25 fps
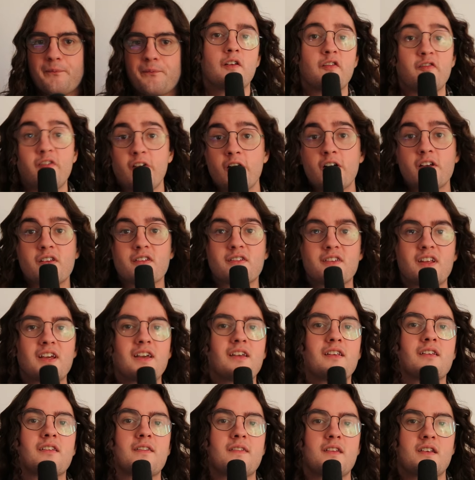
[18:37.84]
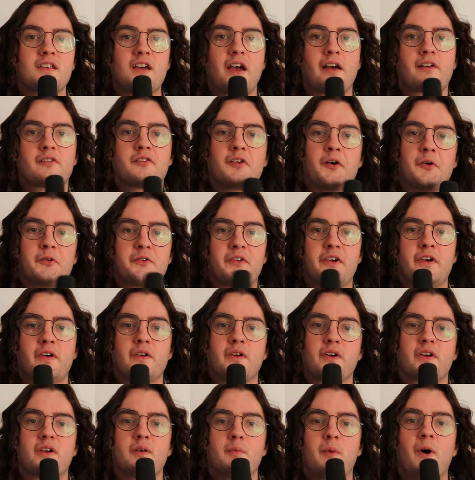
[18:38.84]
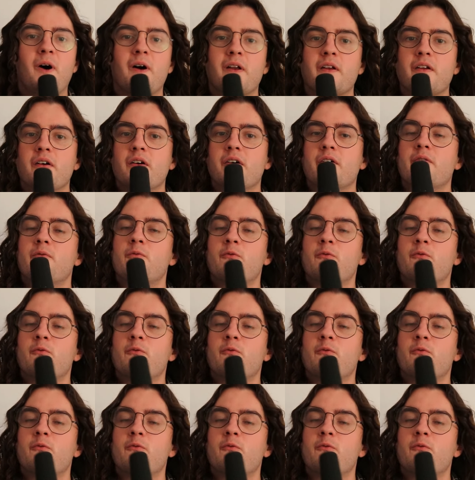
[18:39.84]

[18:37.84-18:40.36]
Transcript: The first is the deck's alternate commander,